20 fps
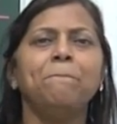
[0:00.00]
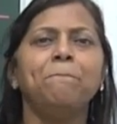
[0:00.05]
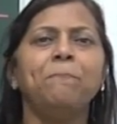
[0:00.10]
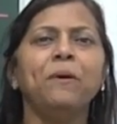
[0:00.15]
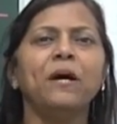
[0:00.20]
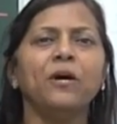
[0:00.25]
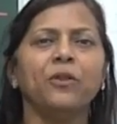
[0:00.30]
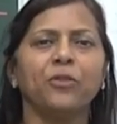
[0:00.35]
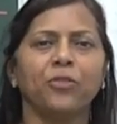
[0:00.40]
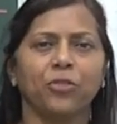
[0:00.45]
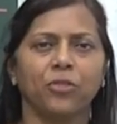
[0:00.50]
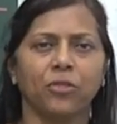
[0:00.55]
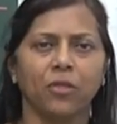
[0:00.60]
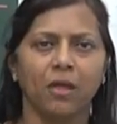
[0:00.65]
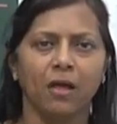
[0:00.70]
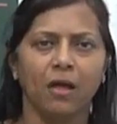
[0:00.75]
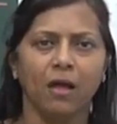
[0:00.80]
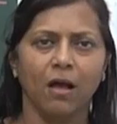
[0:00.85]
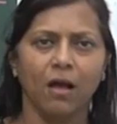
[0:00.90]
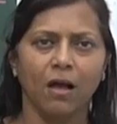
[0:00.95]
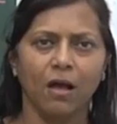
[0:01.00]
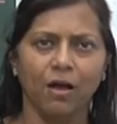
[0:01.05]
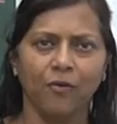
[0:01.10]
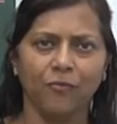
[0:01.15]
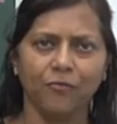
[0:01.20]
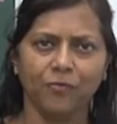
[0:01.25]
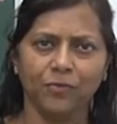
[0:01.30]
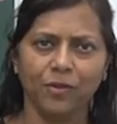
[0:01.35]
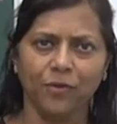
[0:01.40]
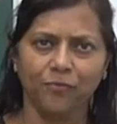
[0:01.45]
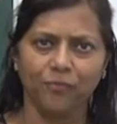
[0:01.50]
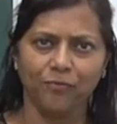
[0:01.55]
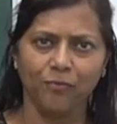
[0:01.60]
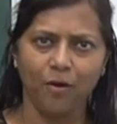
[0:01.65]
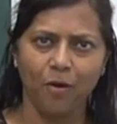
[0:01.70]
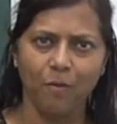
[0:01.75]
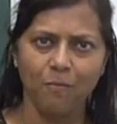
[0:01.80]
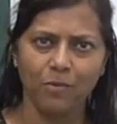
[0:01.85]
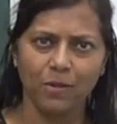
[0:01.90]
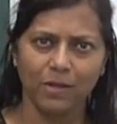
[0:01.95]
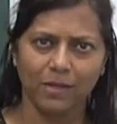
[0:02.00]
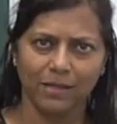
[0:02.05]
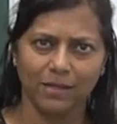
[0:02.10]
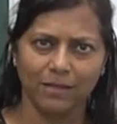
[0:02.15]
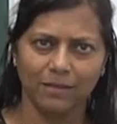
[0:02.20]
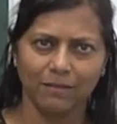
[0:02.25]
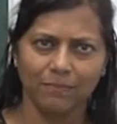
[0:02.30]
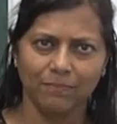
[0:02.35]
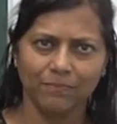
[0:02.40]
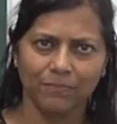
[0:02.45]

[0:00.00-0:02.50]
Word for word: birth of the formula.